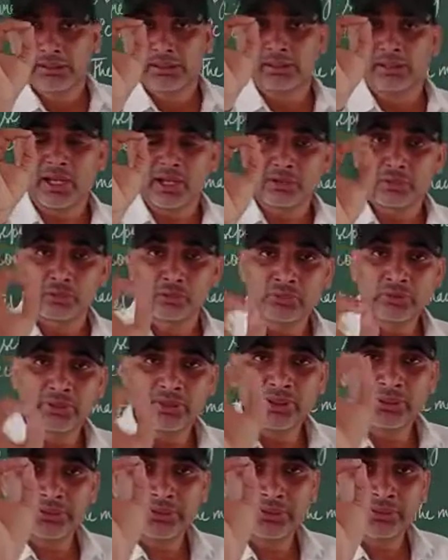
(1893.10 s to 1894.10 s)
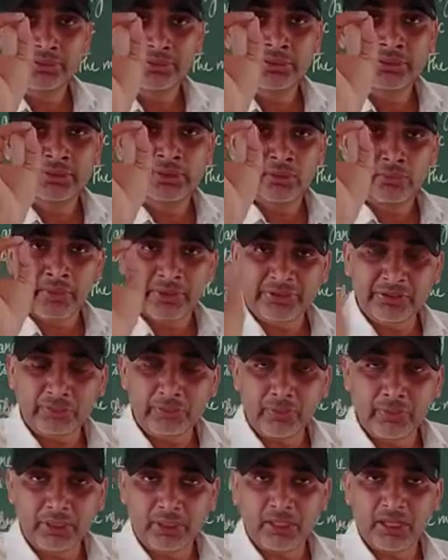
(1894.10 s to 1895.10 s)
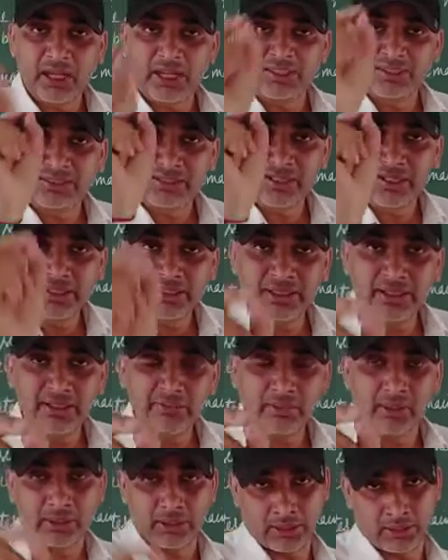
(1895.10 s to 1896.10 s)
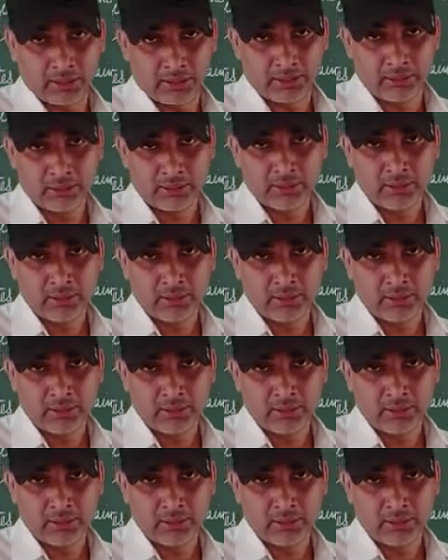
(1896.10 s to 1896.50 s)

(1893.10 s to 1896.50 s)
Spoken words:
nitrogenous waste material, excretory material,